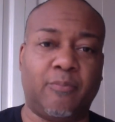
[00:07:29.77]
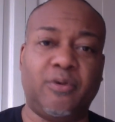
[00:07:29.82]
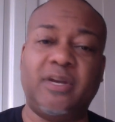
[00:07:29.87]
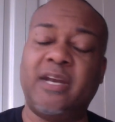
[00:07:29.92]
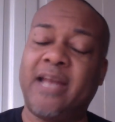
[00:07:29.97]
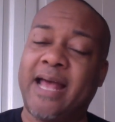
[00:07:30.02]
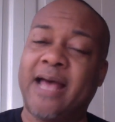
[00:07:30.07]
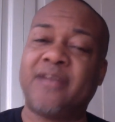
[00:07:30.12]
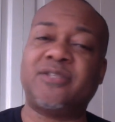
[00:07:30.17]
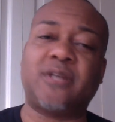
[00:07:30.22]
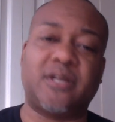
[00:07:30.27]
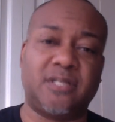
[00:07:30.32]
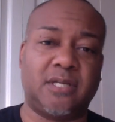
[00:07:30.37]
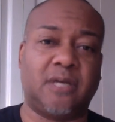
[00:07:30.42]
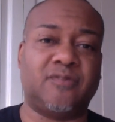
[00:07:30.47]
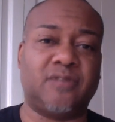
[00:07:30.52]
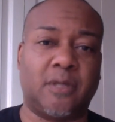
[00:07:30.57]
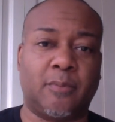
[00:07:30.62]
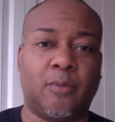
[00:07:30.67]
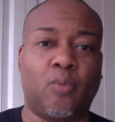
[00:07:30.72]
We need to ask
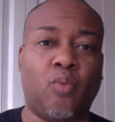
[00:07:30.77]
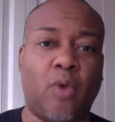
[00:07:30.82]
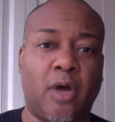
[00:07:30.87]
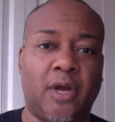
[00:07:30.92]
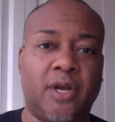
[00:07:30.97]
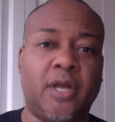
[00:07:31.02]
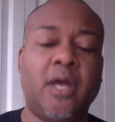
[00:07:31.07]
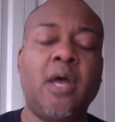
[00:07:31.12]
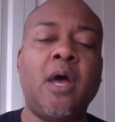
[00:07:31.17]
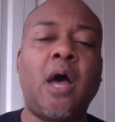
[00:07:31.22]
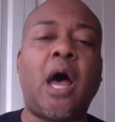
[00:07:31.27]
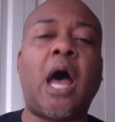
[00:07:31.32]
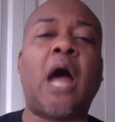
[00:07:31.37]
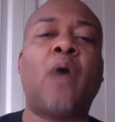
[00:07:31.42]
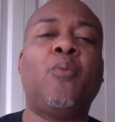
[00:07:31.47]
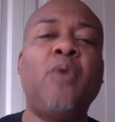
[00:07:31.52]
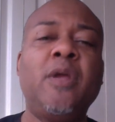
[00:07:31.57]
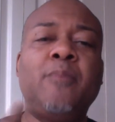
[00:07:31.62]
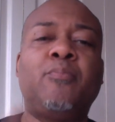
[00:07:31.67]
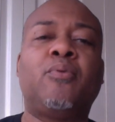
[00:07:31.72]
ourselves, number one,
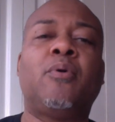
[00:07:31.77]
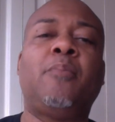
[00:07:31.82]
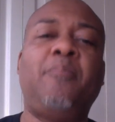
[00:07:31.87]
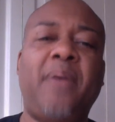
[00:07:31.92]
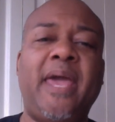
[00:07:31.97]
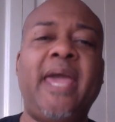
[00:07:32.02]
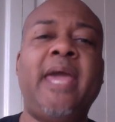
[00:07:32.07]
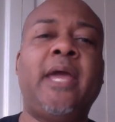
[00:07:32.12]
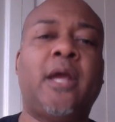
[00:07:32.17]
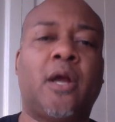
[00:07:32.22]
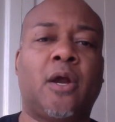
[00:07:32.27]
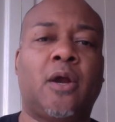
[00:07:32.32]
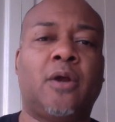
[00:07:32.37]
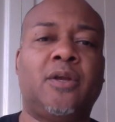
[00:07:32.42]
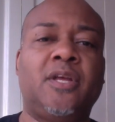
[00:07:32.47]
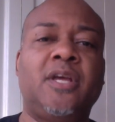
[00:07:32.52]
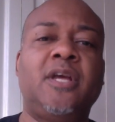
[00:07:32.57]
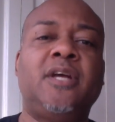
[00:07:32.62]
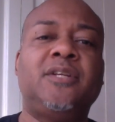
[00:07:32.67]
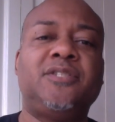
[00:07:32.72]
are we
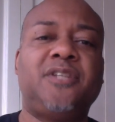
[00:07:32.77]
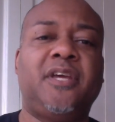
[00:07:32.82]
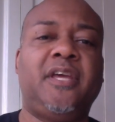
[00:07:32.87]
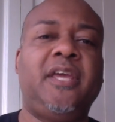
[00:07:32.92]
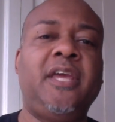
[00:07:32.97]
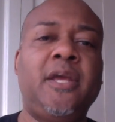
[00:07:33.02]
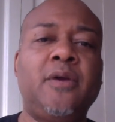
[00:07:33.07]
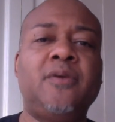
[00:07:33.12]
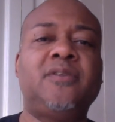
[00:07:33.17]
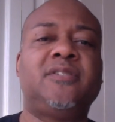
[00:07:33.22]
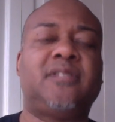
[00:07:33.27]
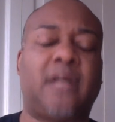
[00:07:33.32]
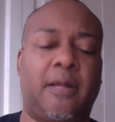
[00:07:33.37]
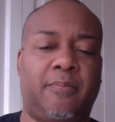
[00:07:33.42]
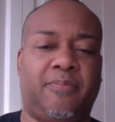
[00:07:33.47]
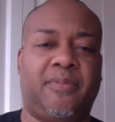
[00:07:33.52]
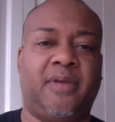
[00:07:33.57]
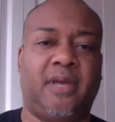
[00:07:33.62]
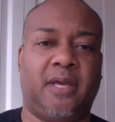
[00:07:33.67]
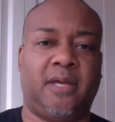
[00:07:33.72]
prepared to hear
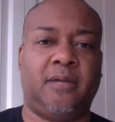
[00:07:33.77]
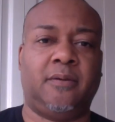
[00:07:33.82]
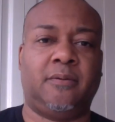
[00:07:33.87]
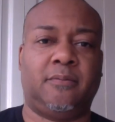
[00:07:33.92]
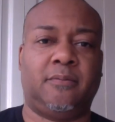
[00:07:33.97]
something